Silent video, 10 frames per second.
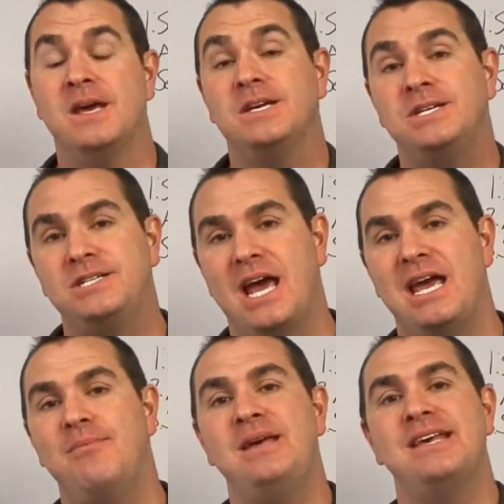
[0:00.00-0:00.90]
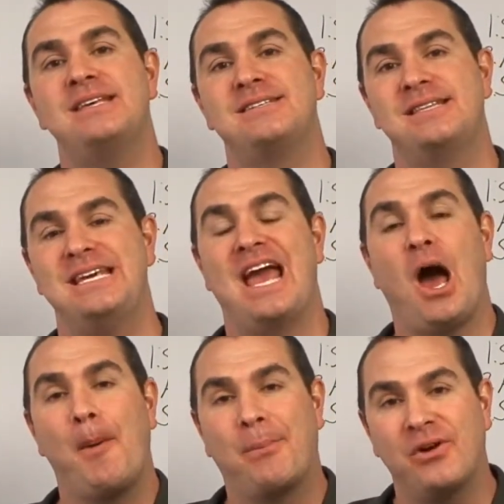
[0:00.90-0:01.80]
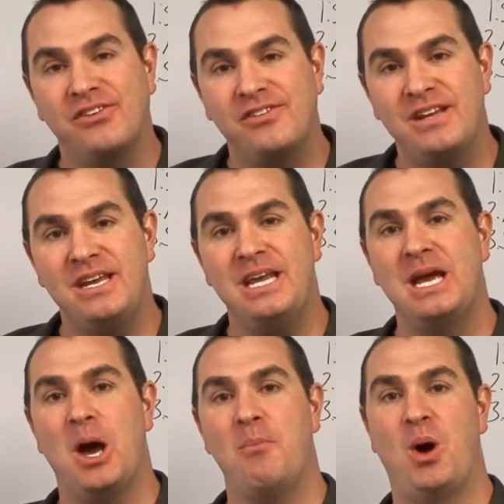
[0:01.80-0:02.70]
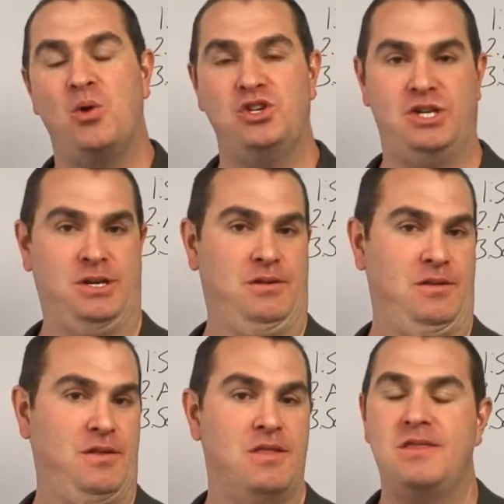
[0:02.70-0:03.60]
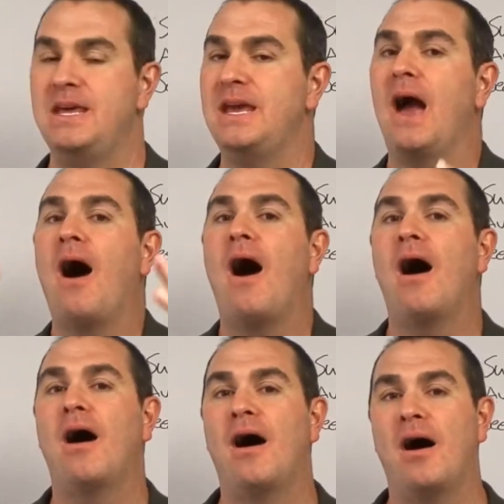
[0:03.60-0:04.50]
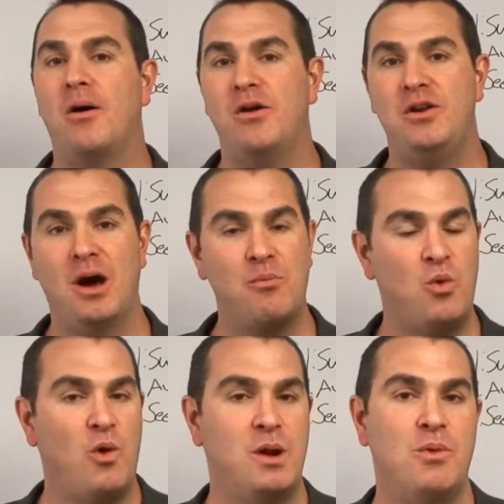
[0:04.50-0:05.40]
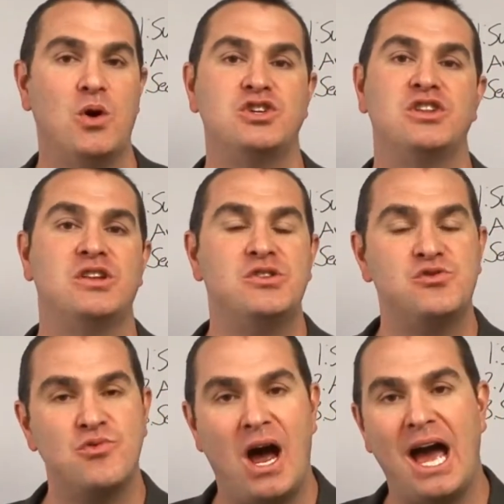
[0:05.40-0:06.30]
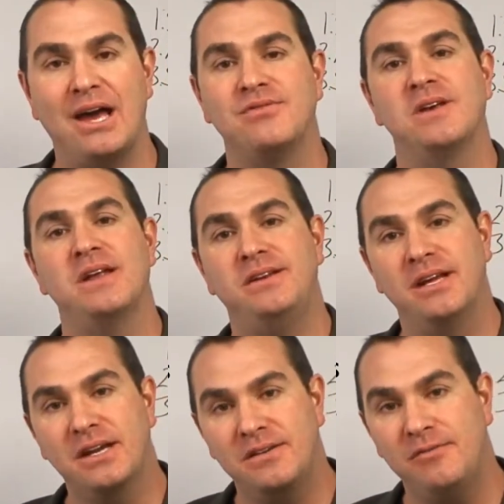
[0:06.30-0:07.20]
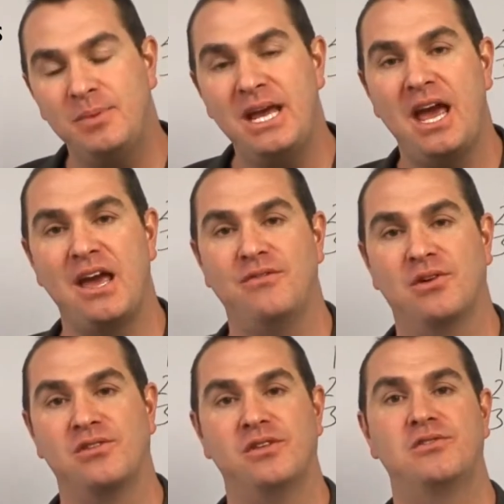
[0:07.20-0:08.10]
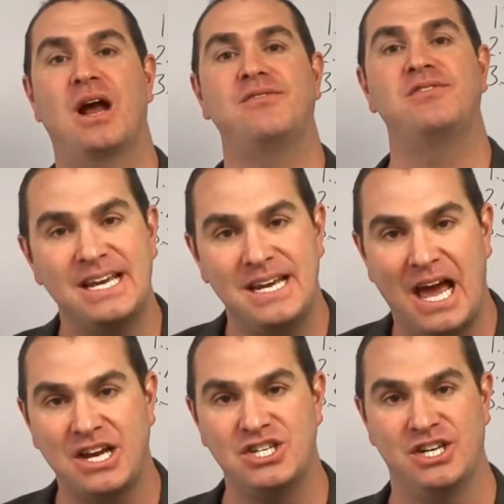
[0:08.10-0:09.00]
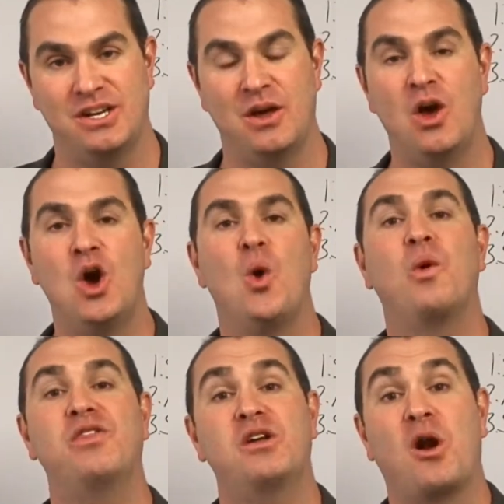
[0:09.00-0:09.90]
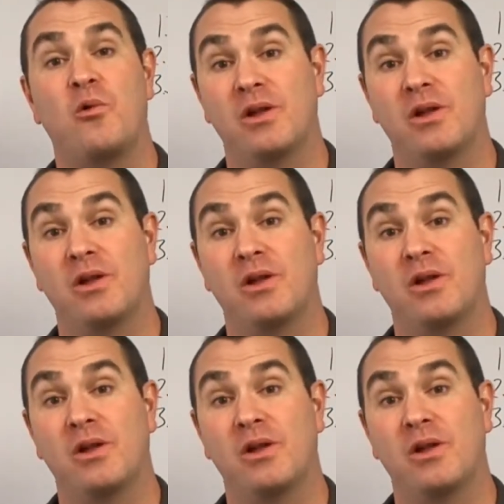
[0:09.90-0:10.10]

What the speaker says: Shame is the preceding emotion, the number one emotion that drives addictive behaviors, that drives connection within our